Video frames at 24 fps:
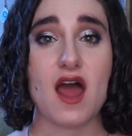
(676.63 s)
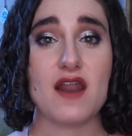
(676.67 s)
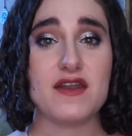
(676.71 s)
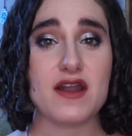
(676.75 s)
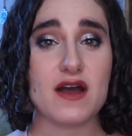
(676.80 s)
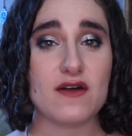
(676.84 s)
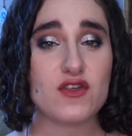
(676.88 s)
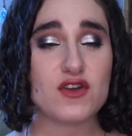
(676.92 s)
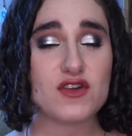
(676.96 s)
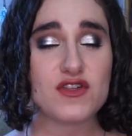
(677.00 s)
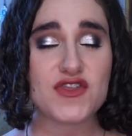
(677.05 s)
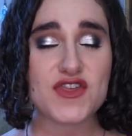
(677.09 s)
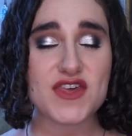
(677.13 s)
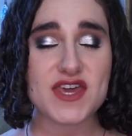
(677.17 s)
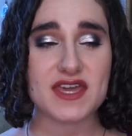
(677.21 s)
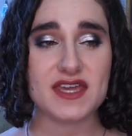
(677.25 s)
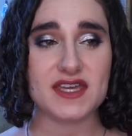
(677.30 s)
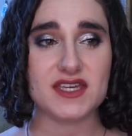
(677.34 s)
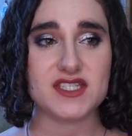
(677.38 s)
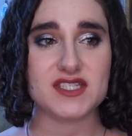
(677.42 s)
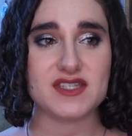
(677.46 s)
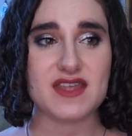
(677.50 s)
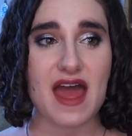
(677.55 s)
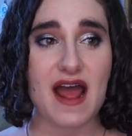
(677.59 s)
Another
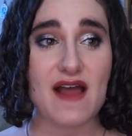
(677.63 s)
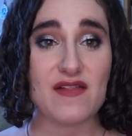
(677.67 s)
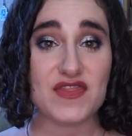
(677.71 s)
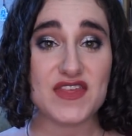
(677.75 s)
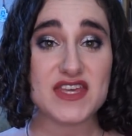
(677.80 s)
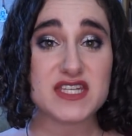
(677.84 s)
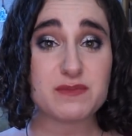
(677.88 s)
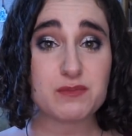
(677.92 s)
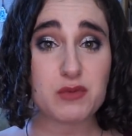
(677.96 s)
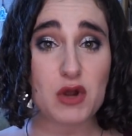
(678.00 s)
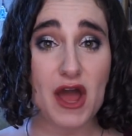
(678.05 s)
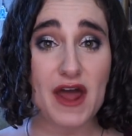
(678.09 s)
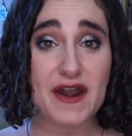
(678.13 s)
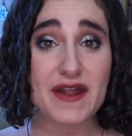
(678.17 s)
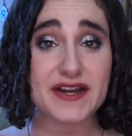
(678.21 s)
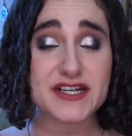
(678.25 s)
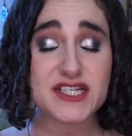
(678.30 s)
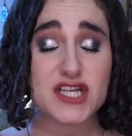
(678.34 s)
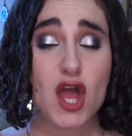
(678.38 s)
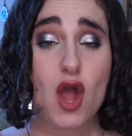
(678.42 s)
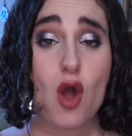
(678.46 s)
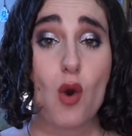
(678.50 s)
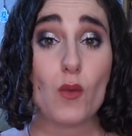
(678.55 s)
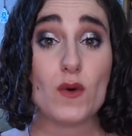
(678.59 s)
thing is that this
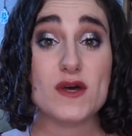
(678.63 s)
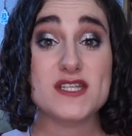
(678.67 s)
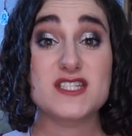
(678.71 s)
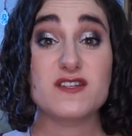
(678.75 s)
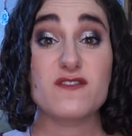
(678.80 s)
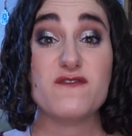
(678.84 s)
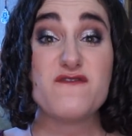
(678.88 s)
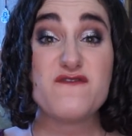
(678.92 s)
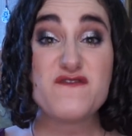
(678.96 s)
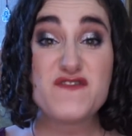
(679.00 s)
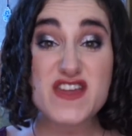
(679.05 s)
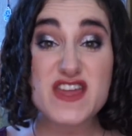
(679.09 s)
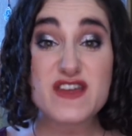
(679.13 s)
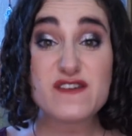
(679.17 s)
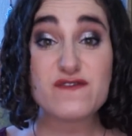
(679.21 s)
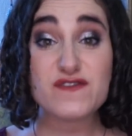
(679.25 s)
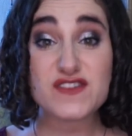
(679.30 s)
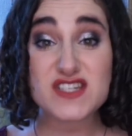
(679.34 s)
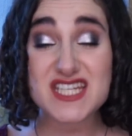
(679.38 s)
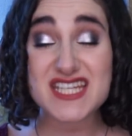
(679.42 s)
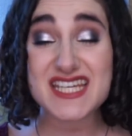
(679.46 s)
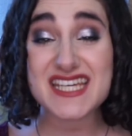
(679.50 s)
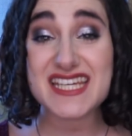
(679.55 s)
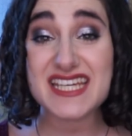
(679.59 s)
product was
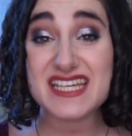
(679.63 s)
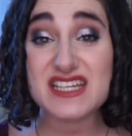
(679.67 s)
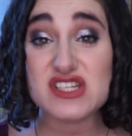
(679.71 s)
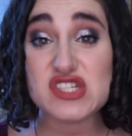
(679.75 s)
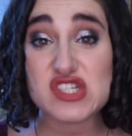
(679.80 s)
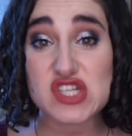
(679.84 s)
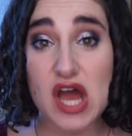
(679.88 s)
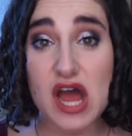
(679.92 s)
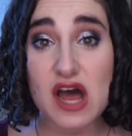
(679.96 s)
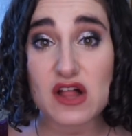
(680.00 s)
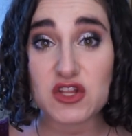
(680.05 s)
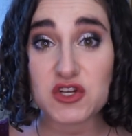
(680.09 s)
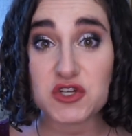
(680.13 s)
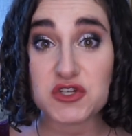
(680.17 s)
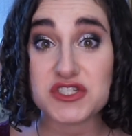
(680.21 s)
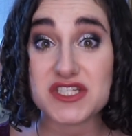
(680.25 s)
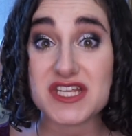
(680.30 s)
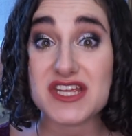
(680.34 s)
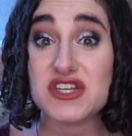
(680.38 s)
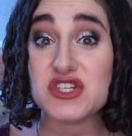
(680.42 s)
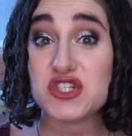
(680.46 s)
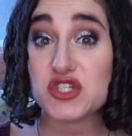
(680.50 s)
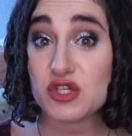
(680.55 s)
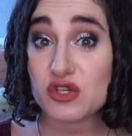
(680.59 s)

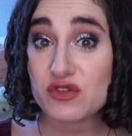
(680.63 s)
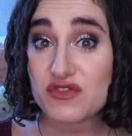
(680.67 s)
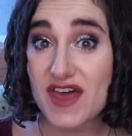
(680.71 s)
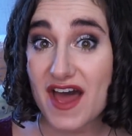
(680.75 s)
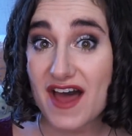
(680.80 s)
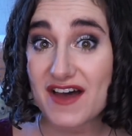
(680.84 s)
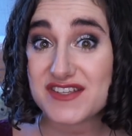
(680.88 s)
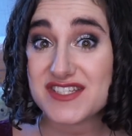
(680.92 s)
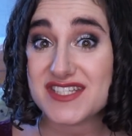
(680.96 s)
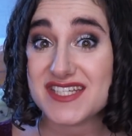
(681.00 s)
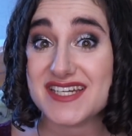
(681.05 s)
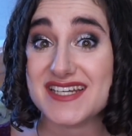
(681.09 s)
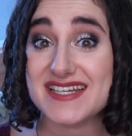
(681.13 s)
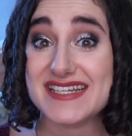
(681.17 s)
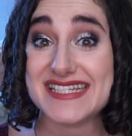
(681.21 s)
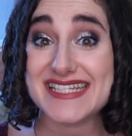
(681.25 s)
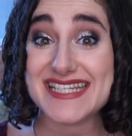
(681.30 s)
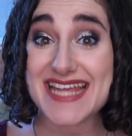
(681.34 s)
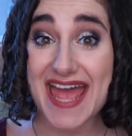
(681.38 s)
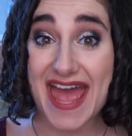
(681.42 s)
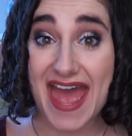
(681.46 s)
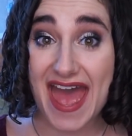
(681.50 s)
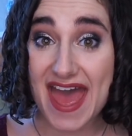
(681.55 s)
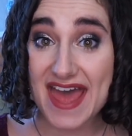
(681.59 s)
$15 in
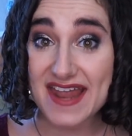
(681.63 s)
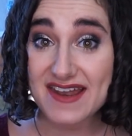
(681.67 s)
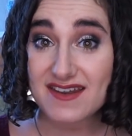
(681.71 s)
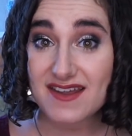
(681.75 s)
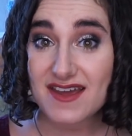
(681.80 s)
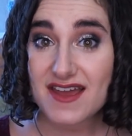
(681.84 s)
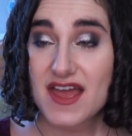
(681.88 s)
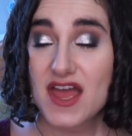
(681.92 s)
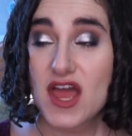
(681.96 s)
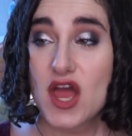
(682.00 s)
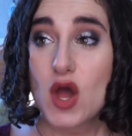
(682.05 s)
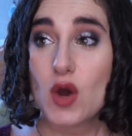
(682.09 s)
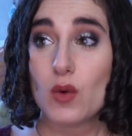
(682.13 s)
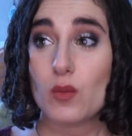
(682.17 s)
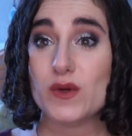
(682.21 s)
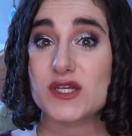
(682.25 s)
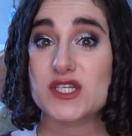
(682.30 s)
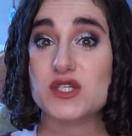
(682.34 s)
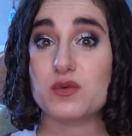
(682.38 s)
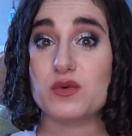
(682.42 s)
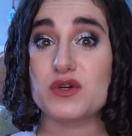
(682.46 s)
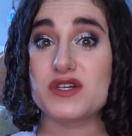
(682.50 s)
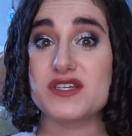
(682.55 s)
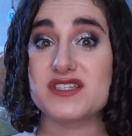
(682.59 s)
2010,
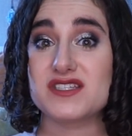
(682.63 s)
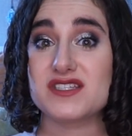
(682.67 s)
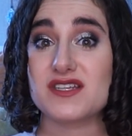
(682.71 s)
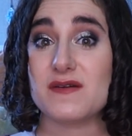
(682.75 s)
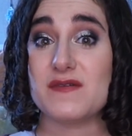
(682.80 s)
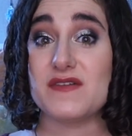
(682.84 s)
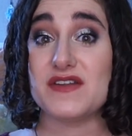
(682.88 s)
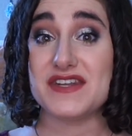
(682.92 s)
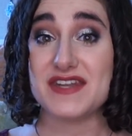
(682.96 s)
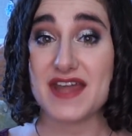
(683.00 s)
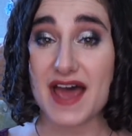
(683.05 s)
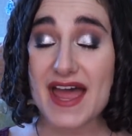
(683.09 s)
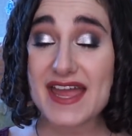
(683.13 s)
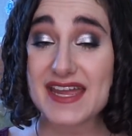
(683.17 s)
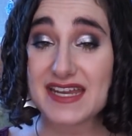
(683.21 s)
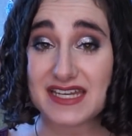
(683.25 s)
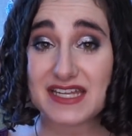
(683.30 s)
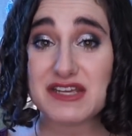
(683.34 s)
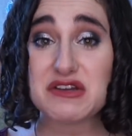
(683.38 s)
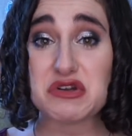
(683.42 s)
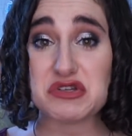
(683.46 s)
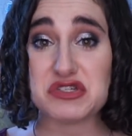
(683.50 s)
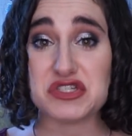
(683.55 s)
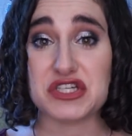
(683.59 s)
which was
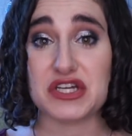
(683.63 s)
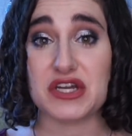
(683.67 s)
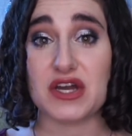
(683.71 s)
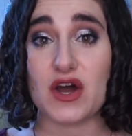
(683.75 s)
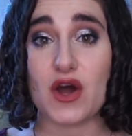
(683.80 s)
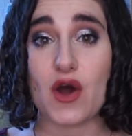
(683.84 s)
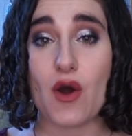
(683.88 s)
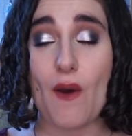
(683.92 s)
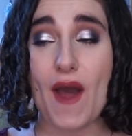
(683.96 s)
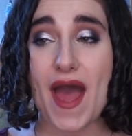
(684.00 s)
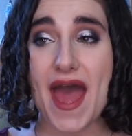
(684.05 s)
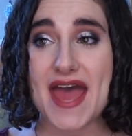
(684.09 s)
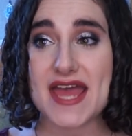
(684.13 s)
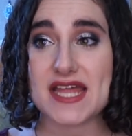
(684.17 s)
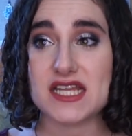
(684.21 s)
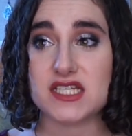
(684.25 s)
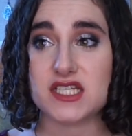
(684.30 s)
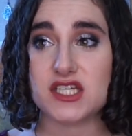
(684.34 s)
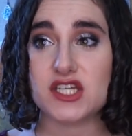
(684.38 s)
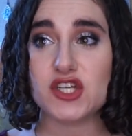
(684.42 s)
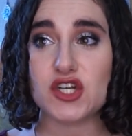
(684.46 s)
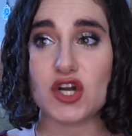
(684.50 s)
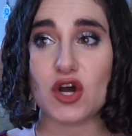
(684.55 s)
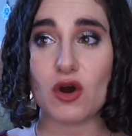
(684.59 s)
9 years ago,
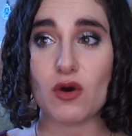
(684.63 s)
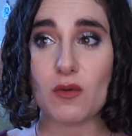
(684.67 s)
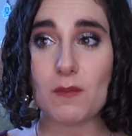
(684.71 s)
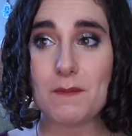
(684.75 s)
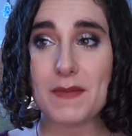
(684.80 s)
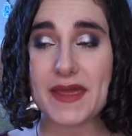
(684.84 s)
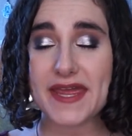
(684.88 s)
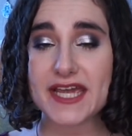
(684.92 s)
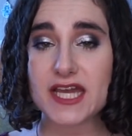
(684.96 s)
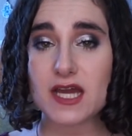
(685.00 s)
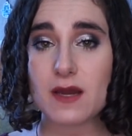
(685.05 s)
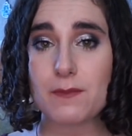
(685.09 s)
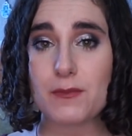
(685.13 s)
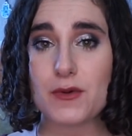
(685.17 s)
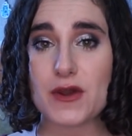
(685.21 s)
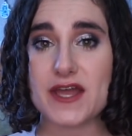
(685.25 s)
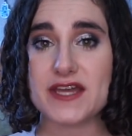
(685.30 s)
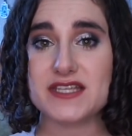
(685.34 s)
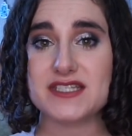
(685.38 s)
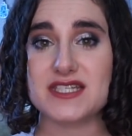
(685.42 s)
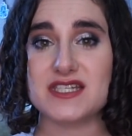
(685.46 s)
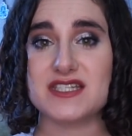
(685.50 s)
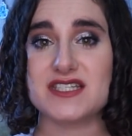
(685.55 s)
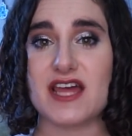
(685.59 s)
and you know, makeup
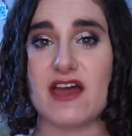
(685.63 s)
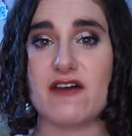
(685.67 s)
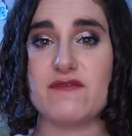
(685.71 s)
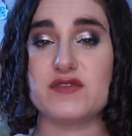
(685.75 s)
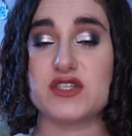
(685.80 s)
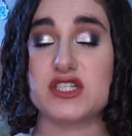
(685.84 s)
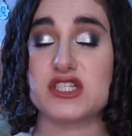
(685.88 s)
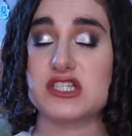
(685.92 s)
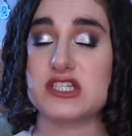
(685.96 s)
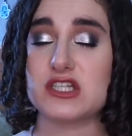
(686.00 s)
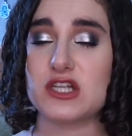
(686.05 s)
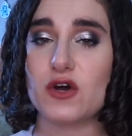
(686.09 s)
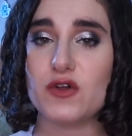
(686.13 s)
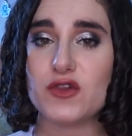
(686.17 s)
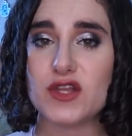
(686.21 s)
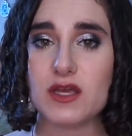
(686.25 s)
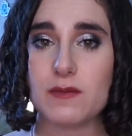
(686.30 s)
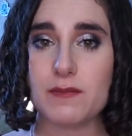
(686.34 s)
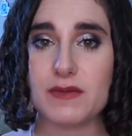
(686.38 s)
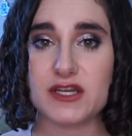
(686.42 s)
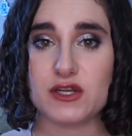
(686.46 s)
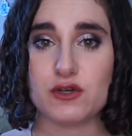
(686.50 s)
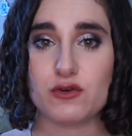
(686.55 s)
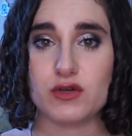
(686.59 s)
prices have
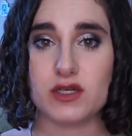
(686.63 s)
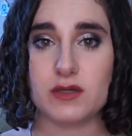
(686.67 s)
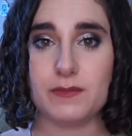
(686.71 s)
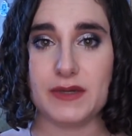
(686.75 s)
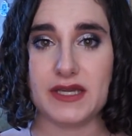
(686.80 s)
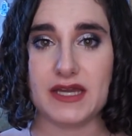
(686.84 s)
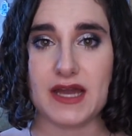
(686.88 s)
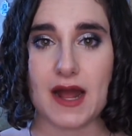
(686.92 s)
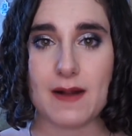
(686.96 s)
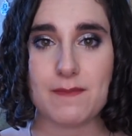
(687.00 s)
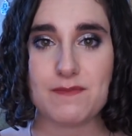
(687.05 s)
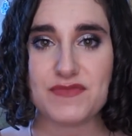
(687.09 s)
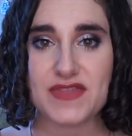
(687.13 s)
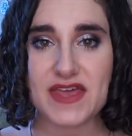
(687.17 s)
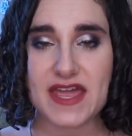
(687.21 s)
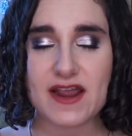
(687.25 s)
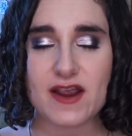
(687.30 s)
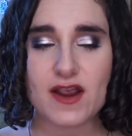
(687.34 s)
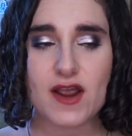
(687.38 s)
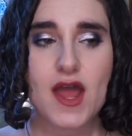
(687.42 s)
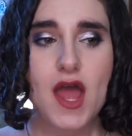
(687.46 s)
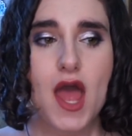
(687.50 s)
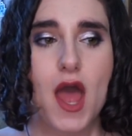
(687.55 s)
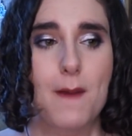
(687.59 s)
slowly been creeping up
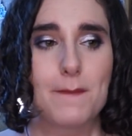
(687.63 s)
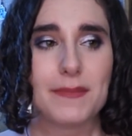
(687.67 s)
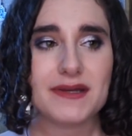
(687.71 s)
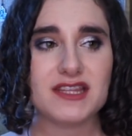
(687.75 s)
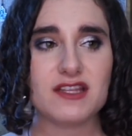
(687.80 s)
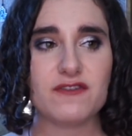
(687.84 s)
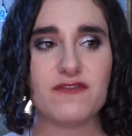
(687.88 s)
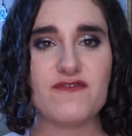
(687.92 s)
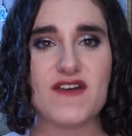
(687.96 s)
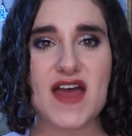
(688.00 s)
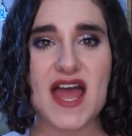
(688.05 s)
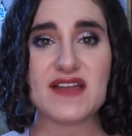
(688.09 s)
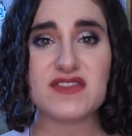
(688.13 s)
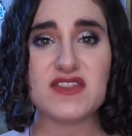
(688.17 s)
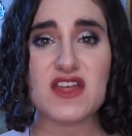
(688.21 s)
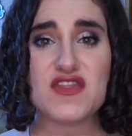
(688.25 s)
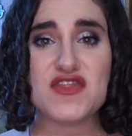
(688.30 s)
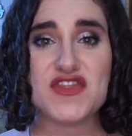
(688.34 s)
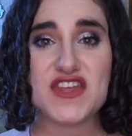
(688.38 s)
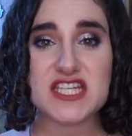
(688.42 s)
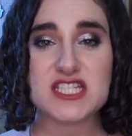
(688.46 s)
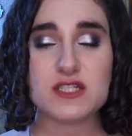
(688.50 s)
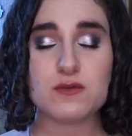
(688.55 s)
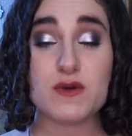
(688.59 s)
there, but the fact
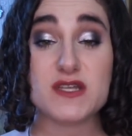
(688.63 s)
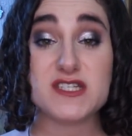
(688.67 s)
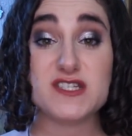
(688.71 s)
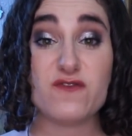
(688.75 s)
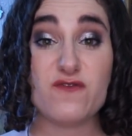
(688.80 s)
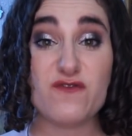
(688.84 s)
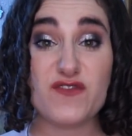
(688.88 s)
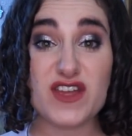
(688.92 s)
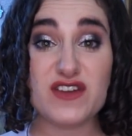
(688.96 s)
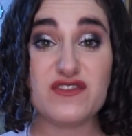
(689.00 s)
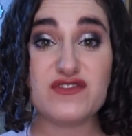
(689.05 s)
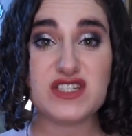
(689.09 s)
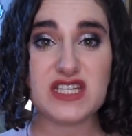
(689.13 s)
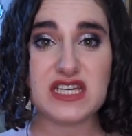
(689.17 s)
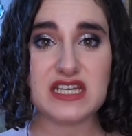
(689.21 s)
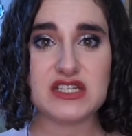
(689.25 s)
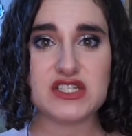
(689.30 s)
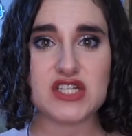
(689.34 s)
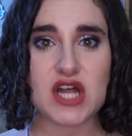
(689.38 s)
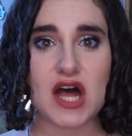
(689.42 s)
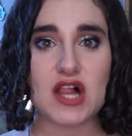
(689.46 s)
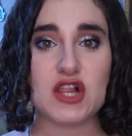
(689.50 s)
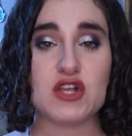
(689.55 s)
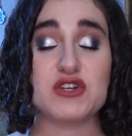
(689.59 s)
that this was
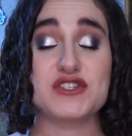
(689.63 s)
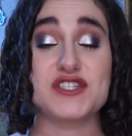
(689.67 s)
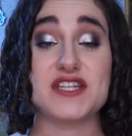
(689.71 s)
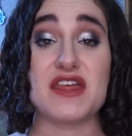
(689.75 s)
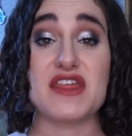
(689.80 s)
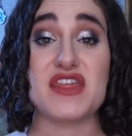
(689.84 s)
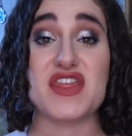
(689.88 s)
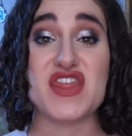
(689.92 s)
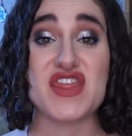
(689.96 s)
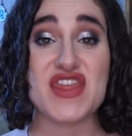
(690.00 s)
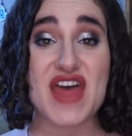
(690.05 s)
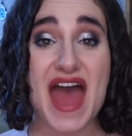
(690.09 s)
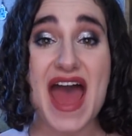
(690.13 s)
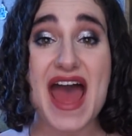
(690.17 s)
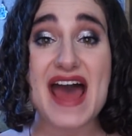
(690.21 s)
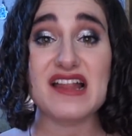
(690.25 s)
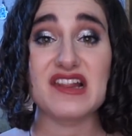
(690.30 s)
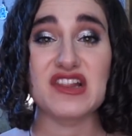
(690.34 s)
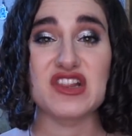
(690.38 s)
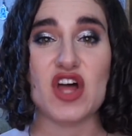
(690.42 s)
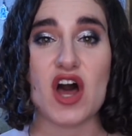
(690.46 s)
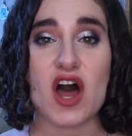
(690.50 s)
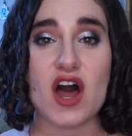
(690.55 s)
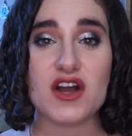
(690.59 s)
$15
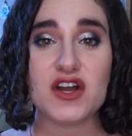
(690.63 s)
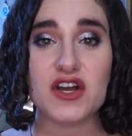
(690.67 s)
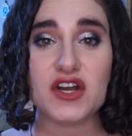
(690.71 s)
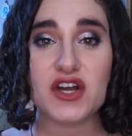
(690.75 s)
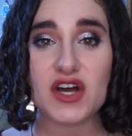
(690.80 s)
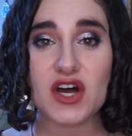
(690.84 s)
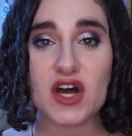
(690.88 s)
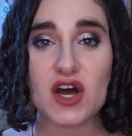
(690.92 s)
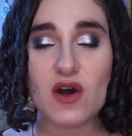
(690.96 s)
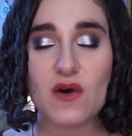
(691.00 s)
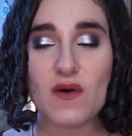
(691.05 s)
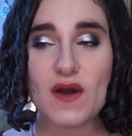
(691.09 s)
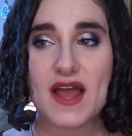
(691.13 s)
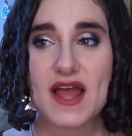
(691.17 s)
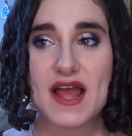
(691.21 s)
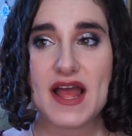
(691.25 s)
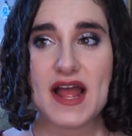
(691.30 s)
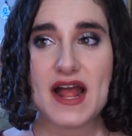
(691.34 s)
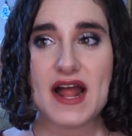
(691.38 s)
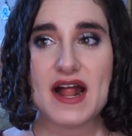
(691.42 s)
that long ago,